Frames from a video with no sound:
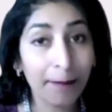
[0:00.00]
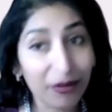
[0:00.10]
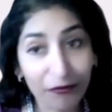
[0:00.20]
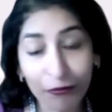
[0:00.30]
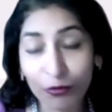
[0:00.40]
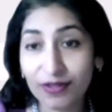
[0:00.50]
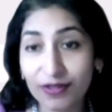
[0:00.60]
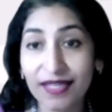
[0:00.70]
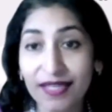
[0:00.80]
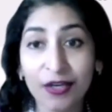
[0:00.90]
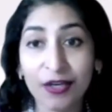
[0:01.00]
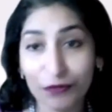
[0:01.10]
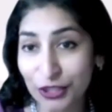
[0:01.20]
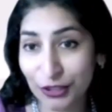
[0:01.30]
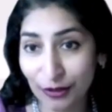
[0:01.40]
before the
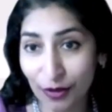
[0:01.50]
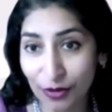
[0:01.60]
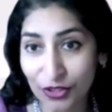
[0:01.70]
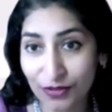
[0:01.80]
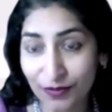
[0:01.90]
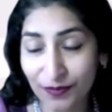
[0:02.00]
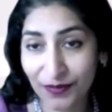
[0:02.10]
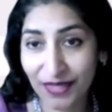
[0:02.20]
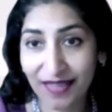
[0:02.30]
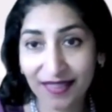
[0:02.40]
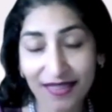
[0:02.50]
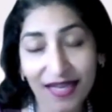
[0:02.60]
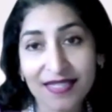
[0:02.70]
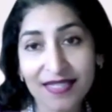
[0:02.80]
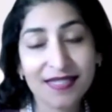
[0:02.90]
official launch.
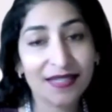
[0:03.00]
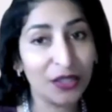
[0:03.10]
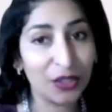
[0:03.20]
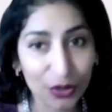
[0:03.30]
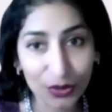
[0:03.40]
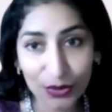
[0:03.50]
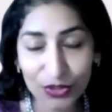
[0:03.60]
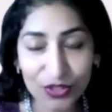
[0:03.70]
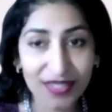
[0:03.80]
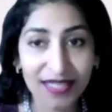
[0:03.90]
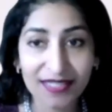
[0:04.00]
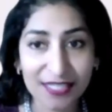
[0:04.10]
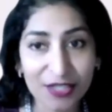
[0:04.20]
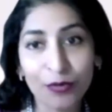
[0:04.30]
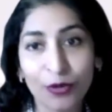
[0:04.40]
That is huge to get
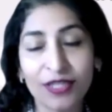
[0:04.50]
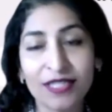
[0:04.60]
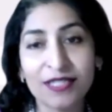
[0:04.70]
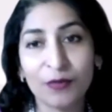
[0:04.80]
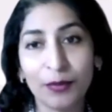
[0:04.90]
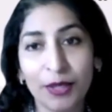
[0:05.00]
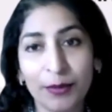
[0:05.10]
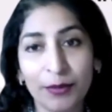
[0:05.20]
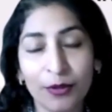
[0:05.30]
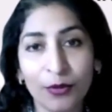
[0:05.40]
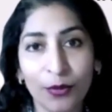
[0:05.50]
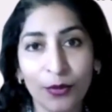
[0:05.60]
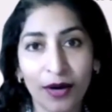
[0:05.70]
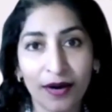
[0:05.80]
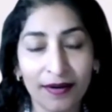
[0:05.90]
testimonials from people who
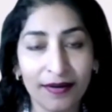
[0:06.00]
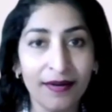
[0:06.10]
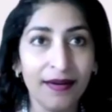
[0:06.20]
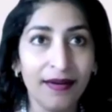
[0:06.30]
are